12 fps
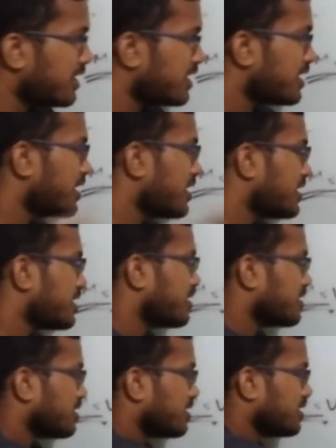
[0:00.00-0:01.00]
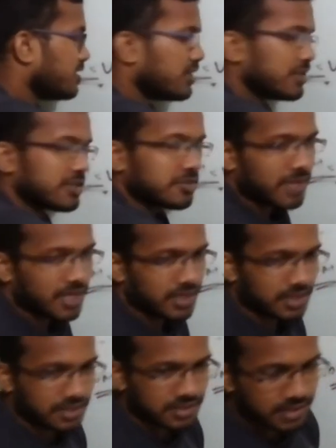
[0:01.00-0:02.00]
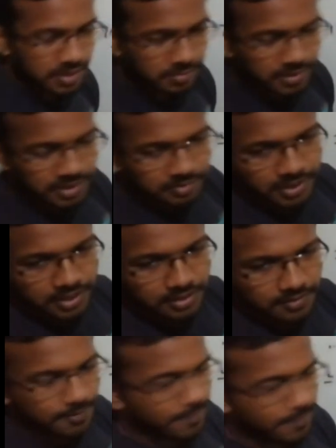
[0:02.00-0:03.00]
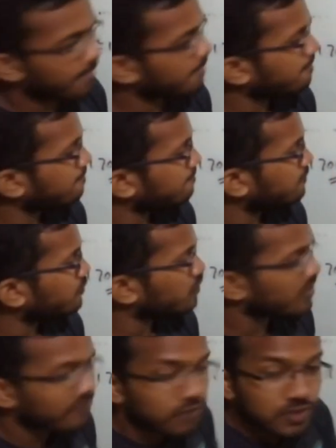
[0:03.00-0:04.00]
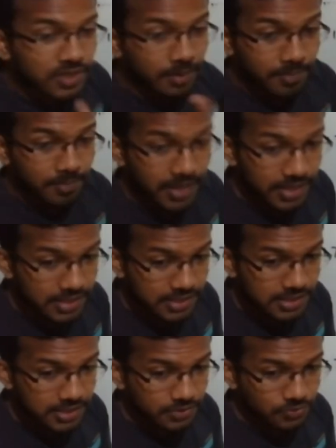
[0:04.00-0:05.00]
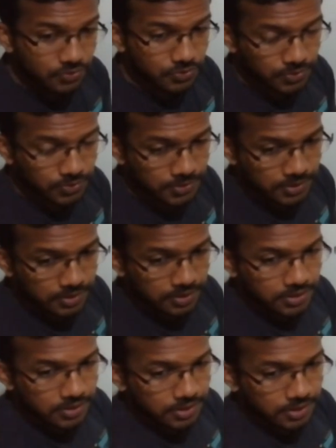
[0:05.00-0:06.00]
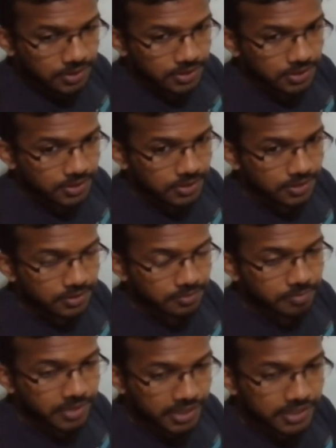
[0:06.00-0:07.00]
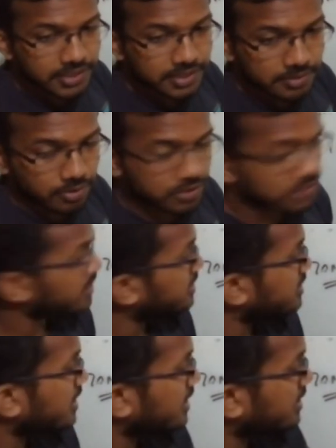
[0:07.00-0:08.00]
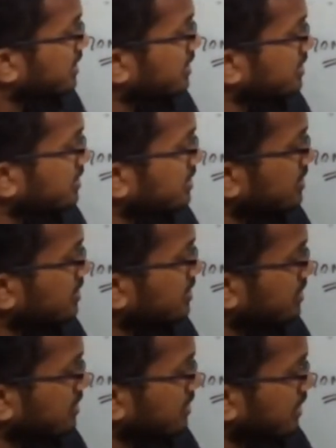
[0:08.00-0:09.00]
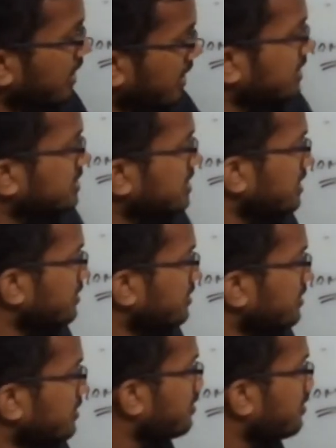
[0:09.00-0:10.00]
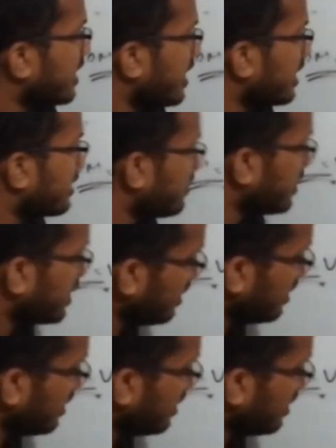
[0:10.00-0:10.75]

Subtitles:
it like smack dab in the middle, you would have to supply energy to break the bonds, and that energy can be calculated.